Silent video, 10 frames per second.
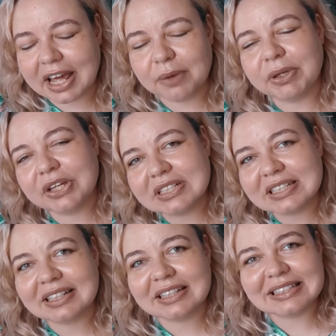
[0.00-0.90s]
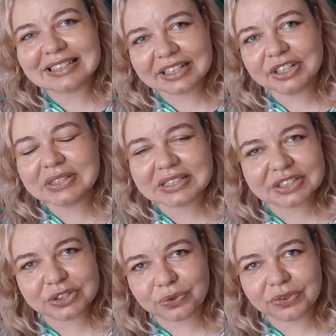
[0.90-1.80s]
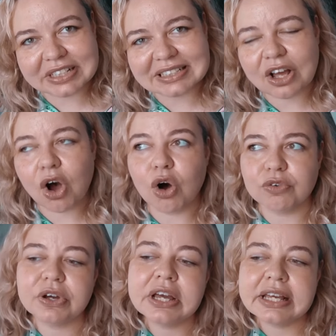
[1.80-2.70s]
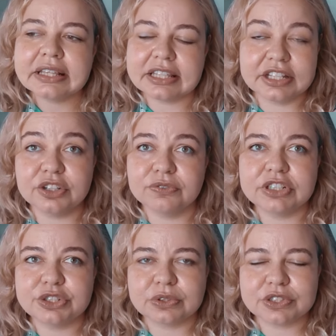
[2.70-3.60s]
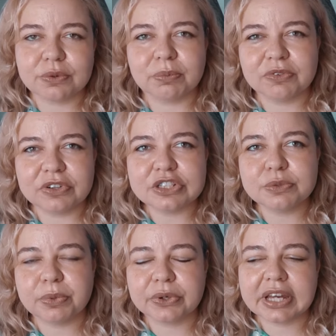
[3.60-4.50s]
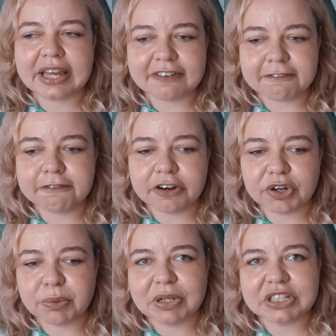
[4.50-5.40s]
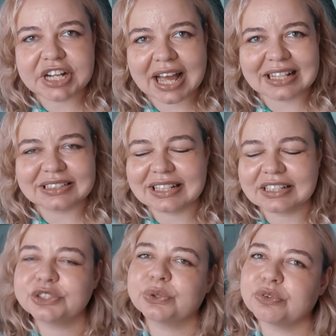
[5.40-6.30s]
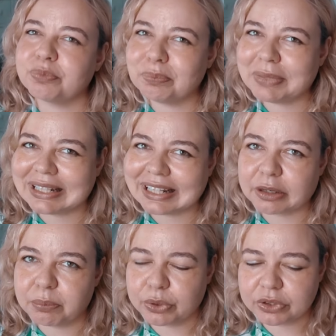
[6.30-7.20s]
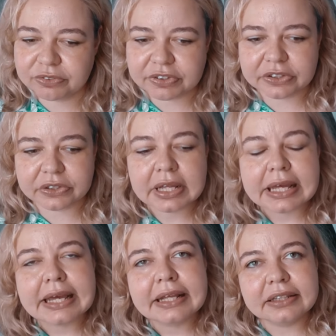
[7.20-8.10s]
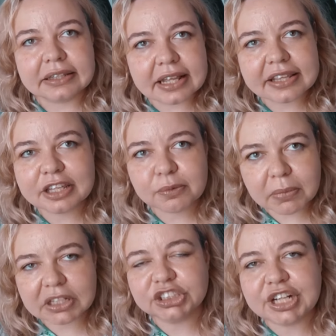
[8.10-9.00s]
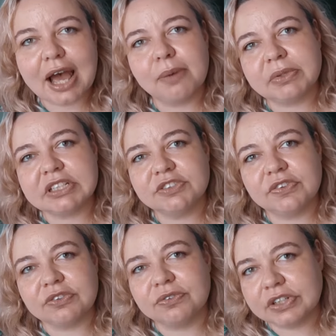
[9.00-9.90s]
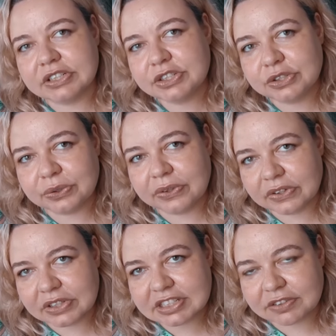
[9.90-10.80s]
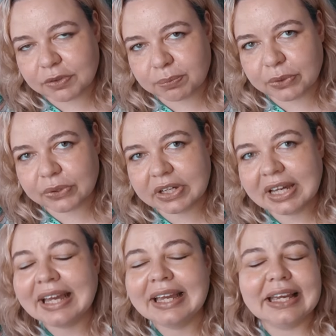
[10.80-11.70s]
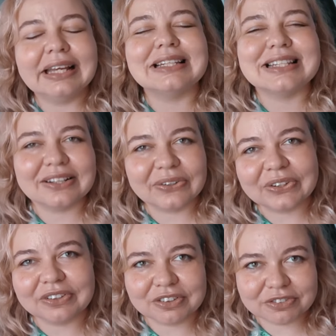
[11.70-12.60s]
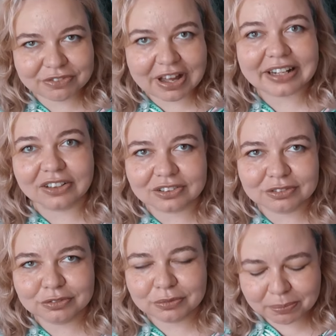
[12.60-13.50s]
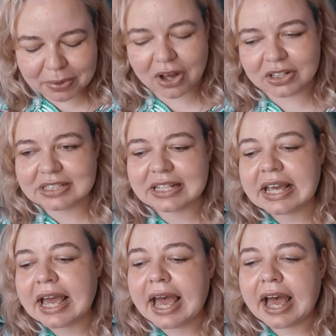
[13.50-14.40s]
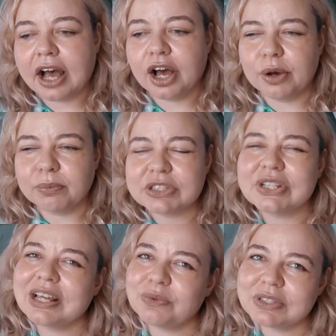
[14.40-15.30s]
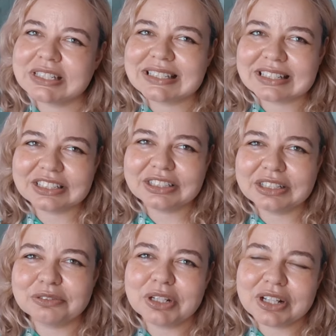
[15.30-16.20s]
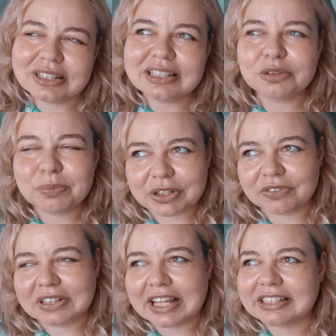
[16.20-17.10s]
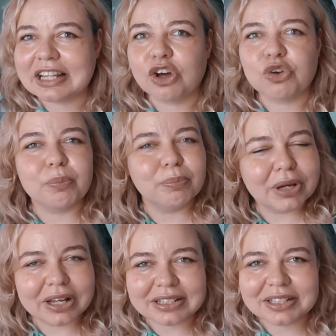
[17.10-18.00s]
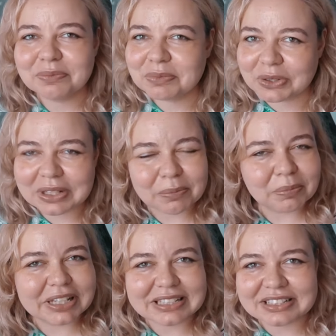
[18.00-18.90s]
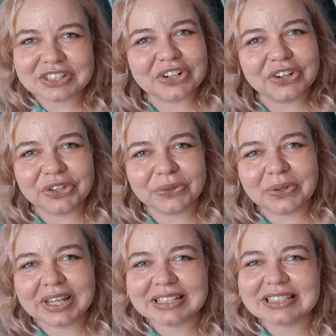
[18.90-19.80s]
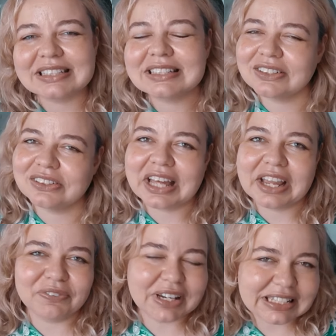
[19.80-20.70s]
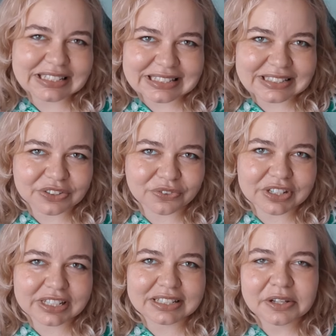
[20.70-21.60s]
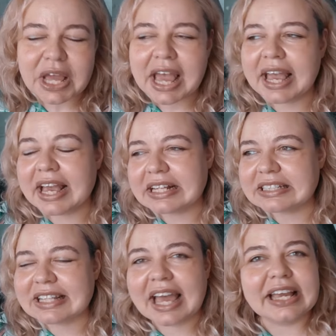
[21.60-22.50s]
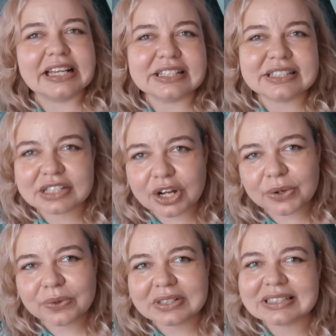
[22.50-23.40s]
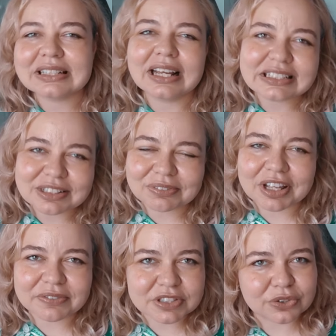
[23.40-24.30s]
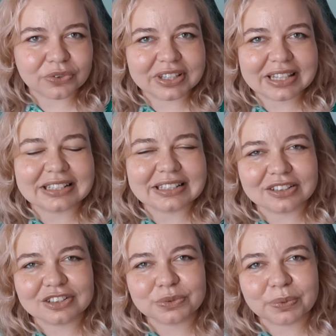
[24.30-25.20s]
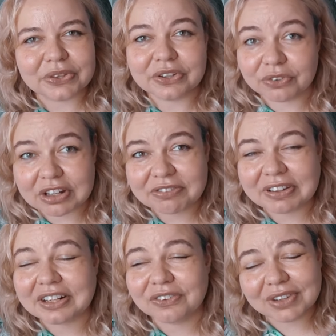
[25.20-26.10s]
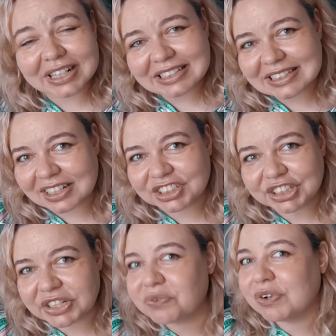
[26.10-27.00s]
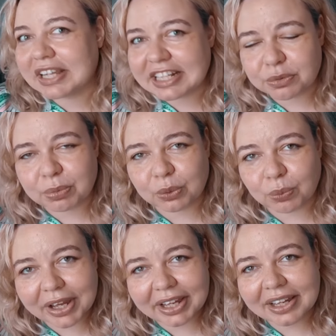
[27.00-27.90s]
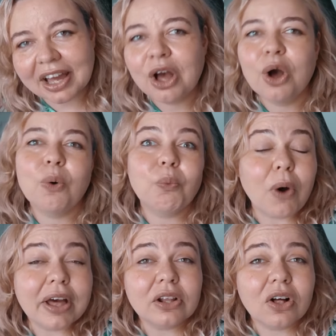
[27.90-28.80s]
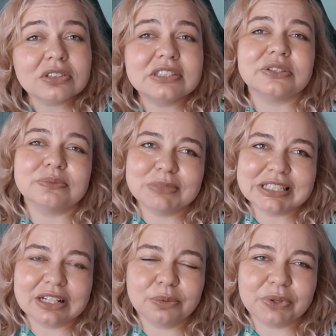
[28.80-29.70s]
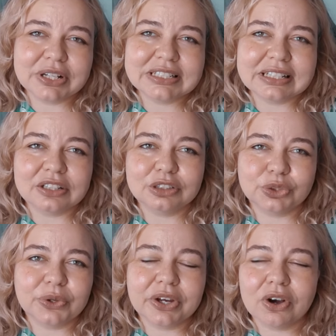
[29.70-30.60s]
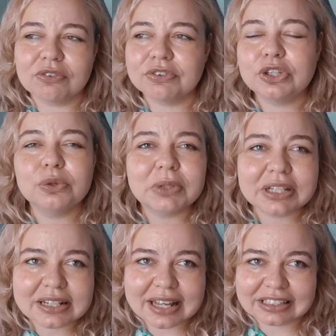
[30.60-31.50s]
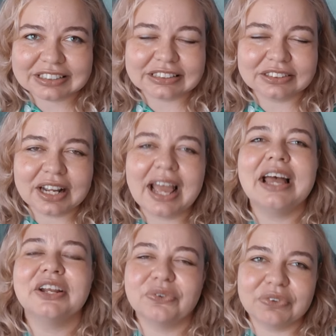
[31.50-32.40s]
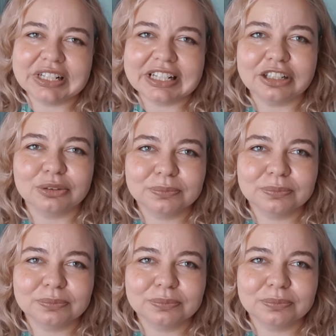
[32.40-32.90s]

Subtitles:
And because it continues the stories of the individuals from the first book, it very much has that sort of middling book feel. Nothing much happens for the first two-thirds of the book until the final part. So that was a little bit of a letdown, but don't let me deter you. It's still a really decent read. It's a slow slice of life story that deals with grief in a really touching, relatable way, while also celebrating the joy of human connection and reading.